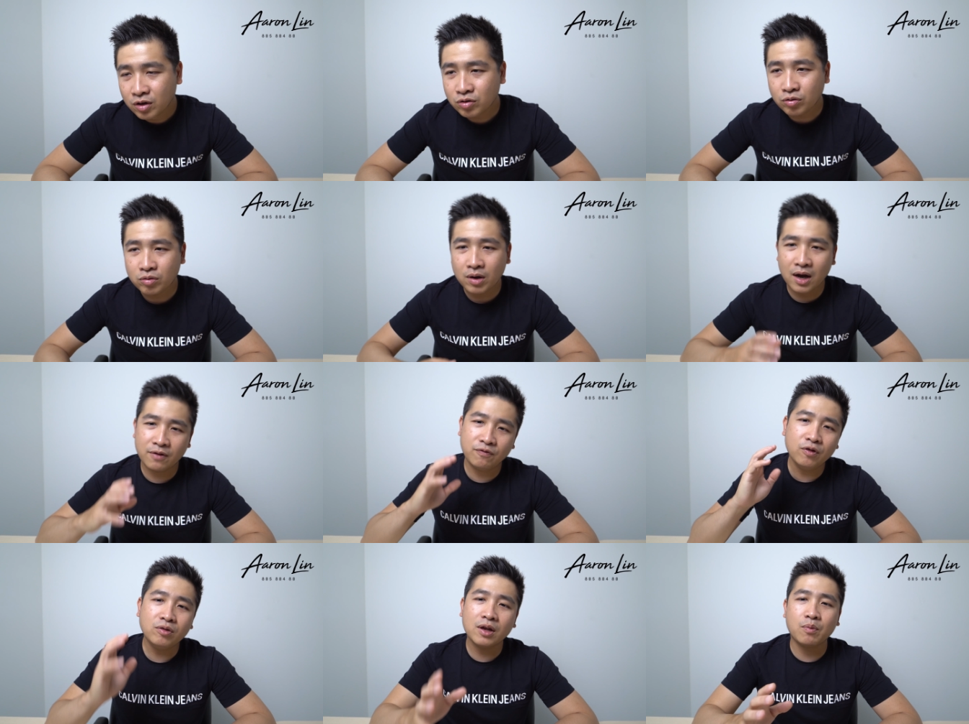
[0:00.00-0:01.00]
So I
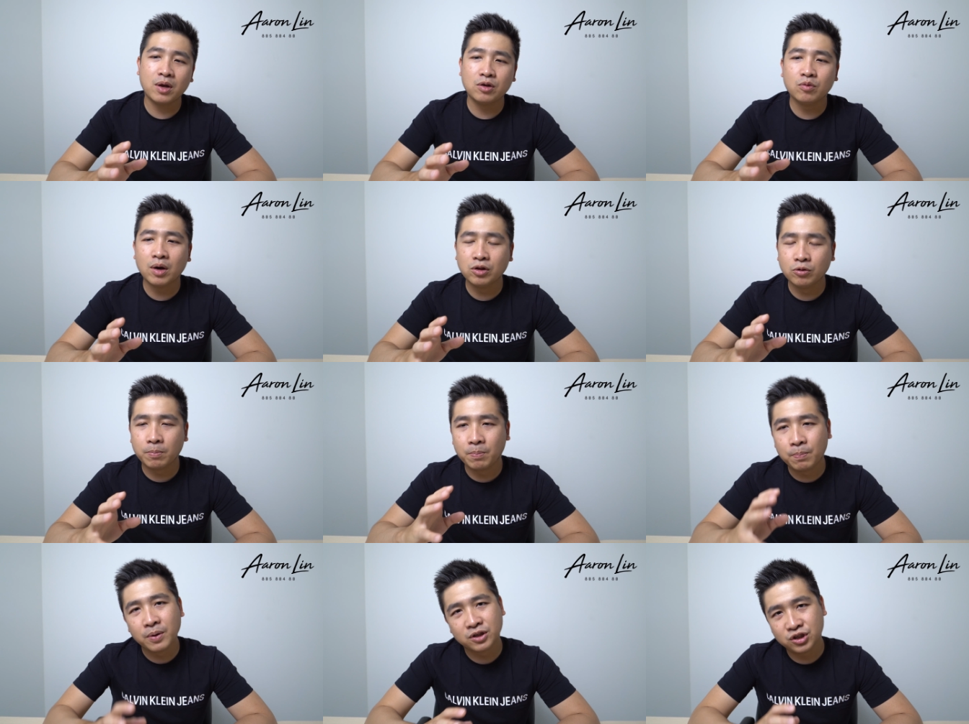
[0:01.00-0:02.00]
feel that when you want to
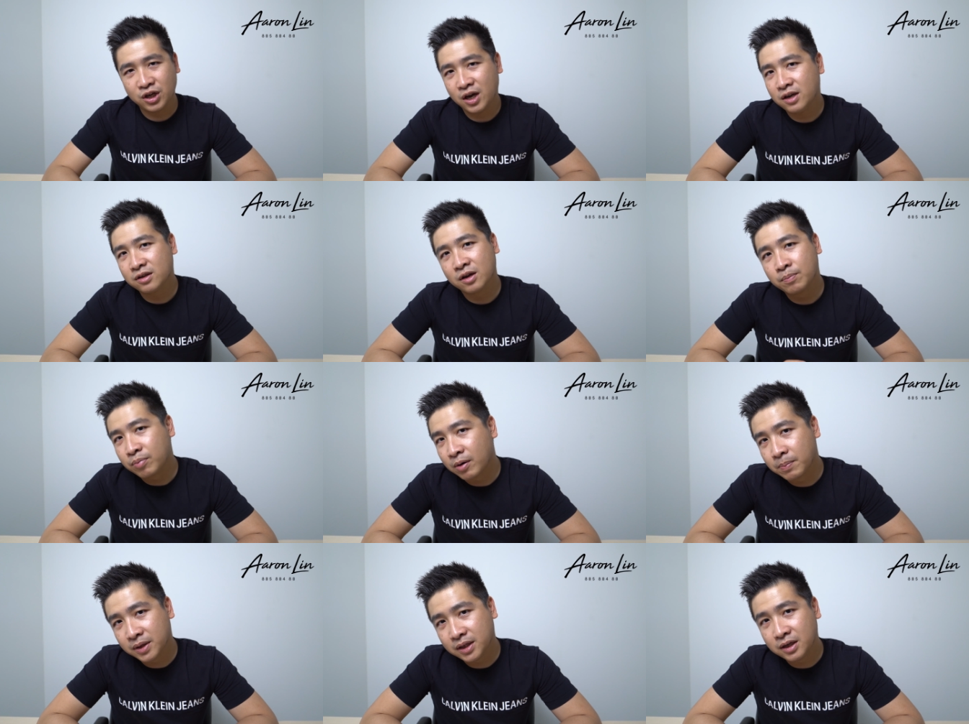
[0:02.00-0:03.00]
purchase a
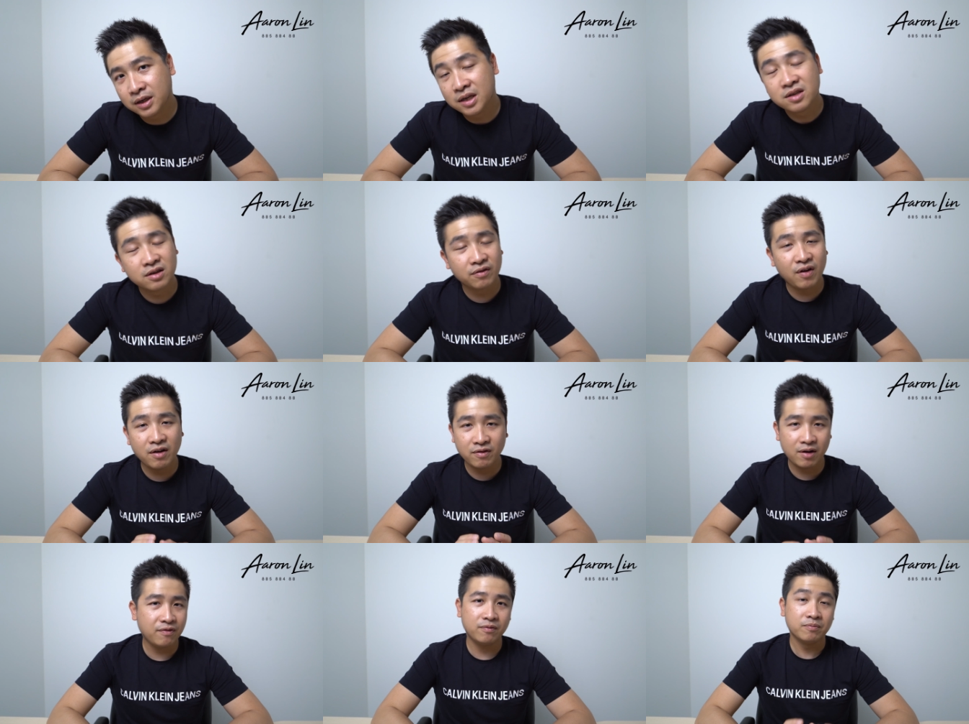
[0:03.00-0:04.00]
property, it's a
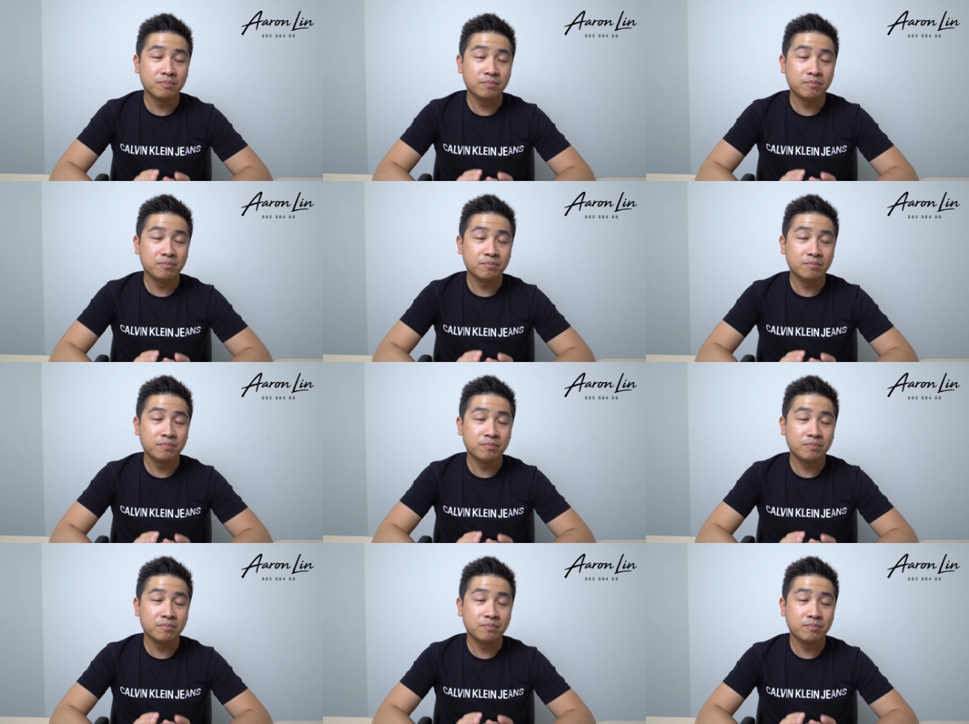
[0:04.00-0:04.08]
very